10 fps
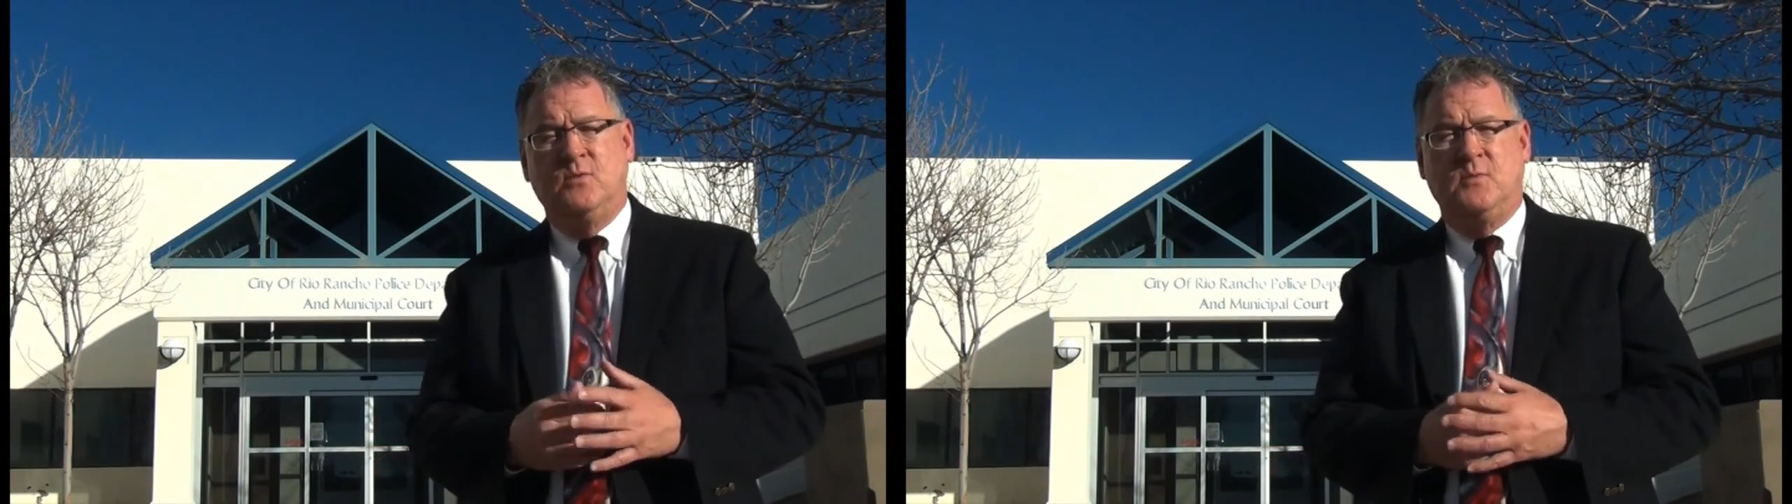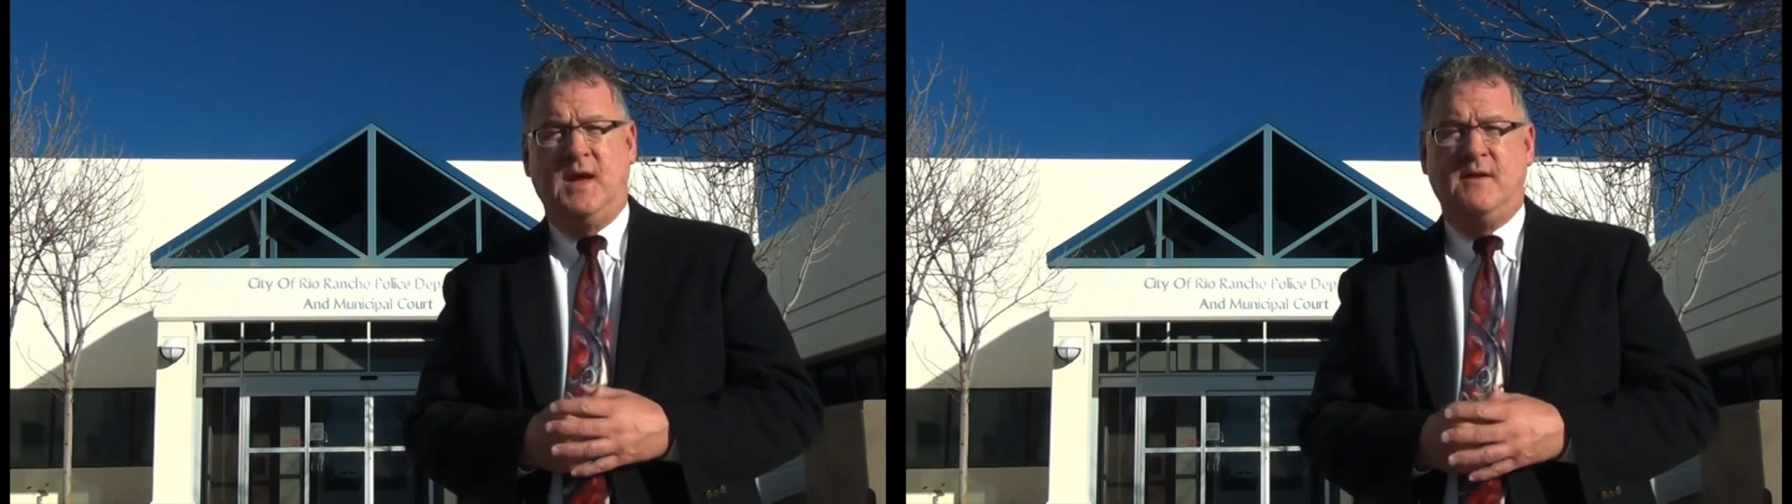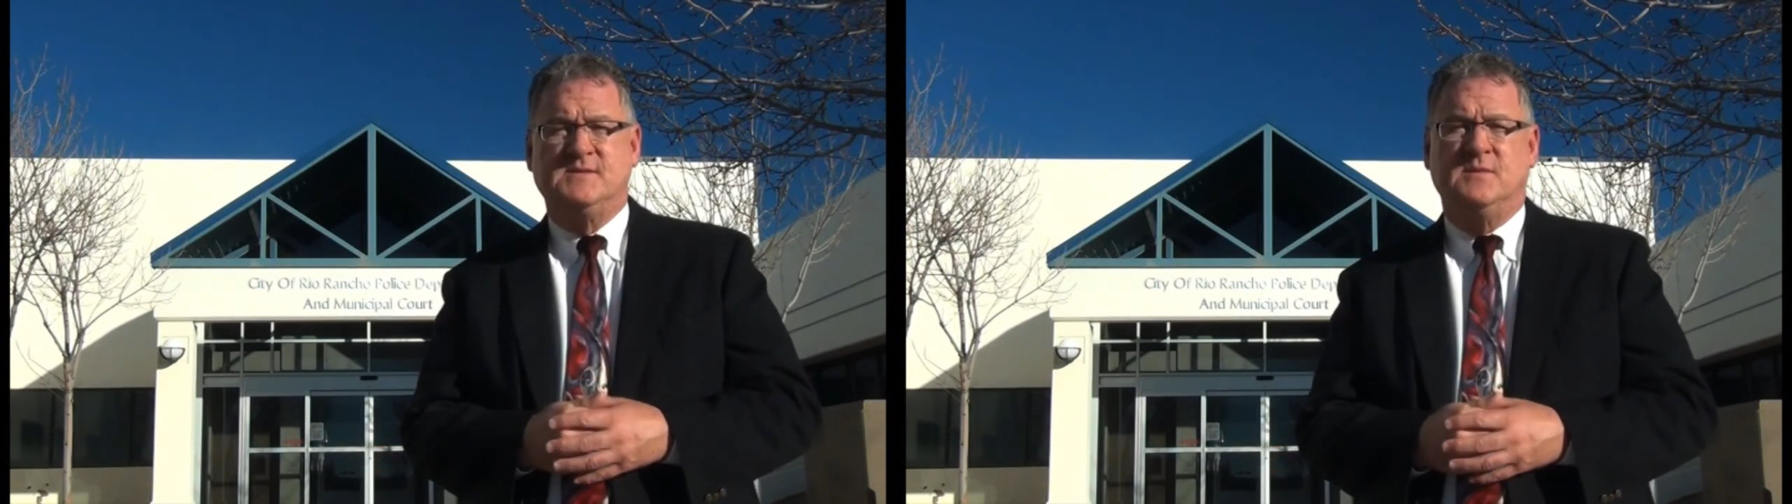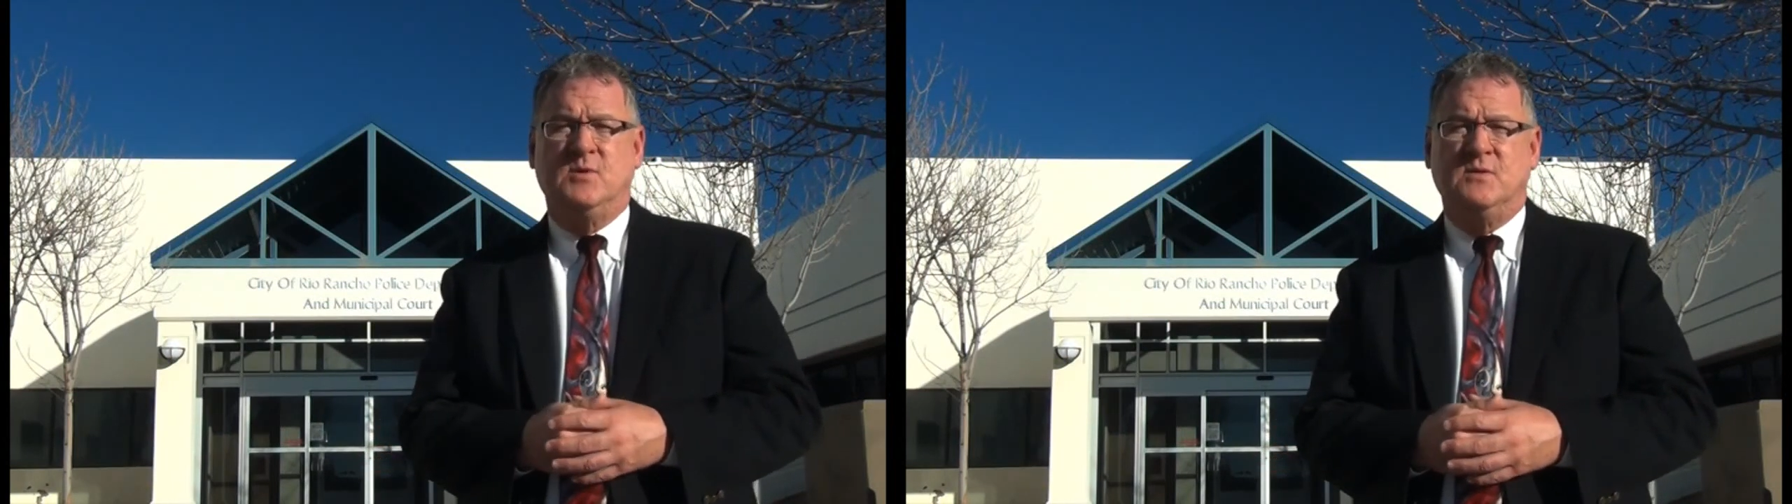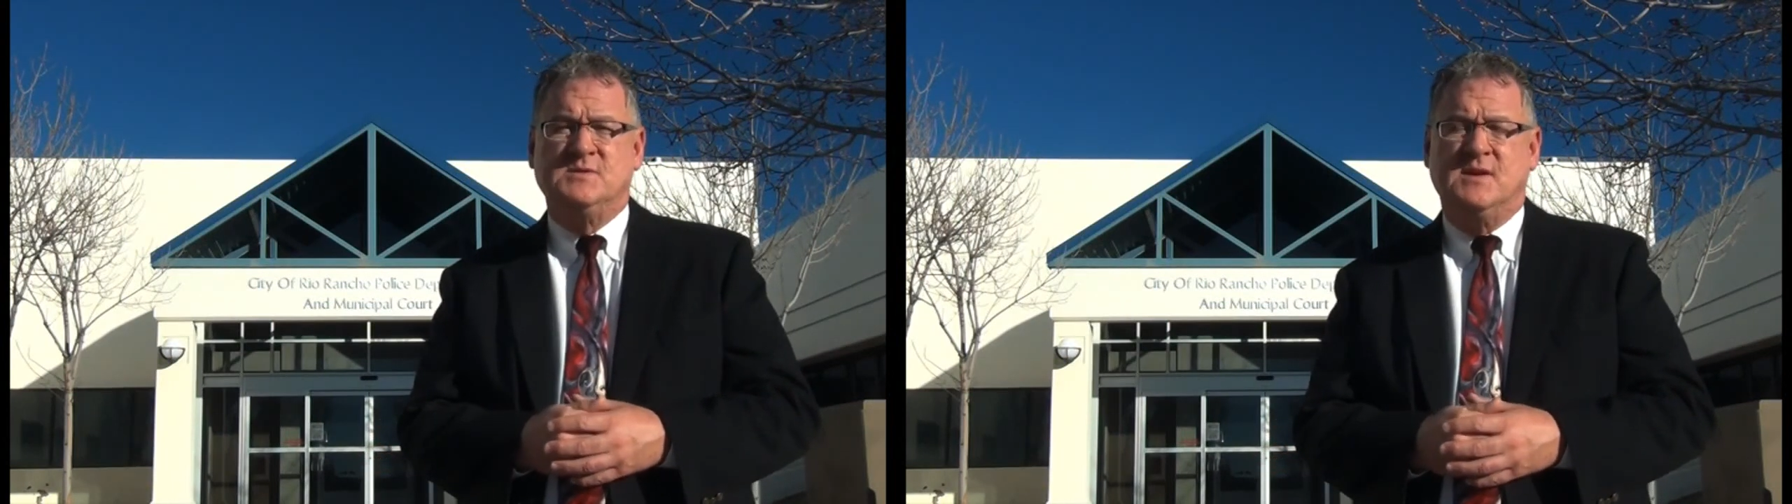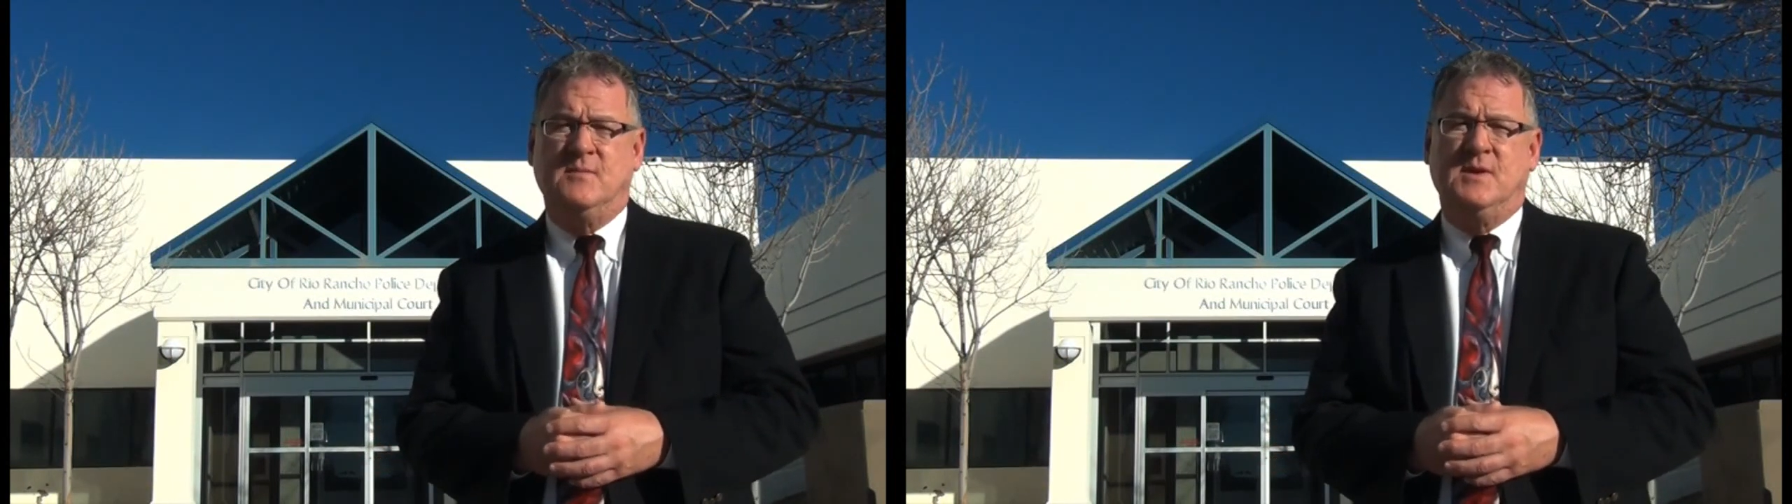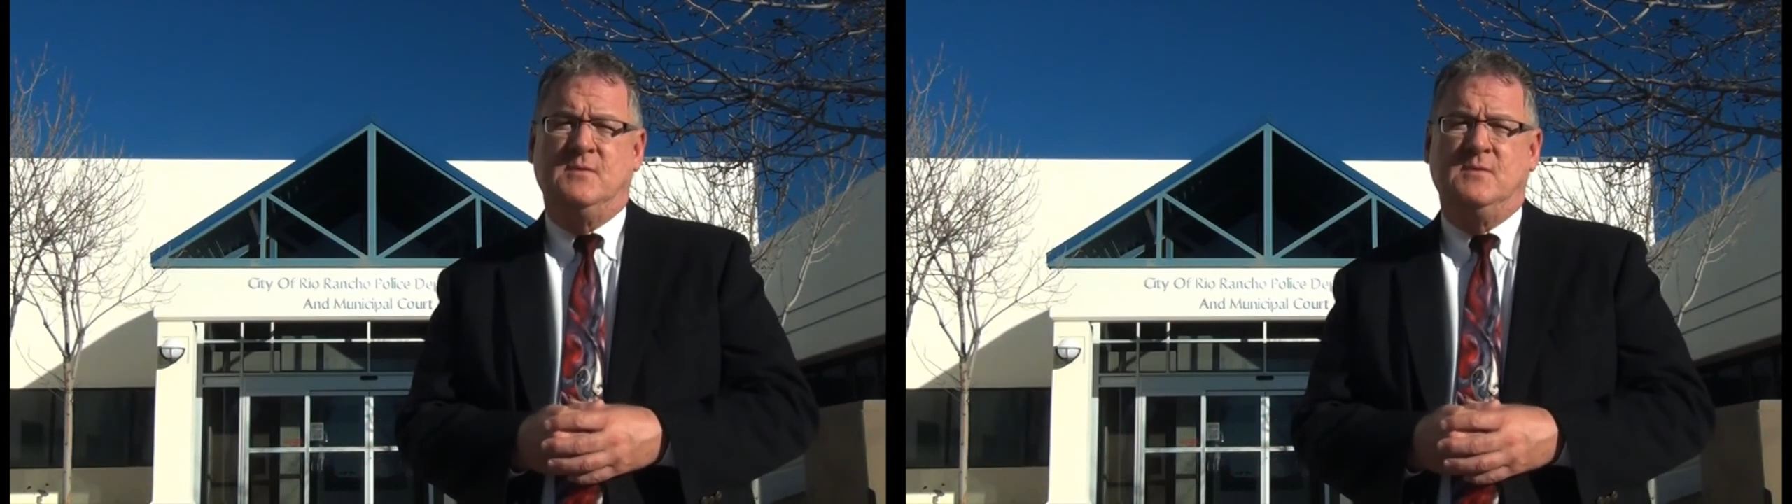When we have someone who's come